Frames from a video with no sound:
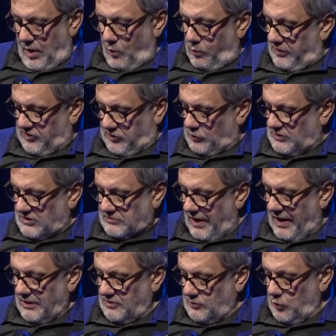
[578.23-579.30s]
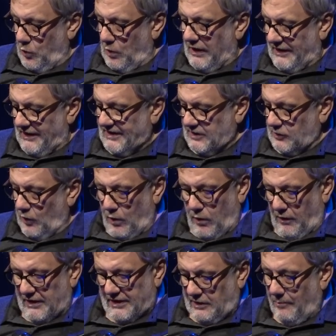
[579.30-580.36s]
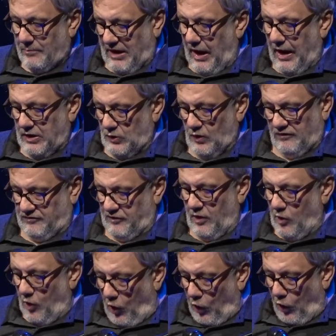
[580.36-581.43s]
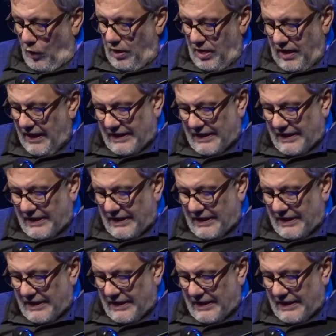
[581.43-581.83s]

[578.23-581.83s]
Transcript: we should try to restore some kind of law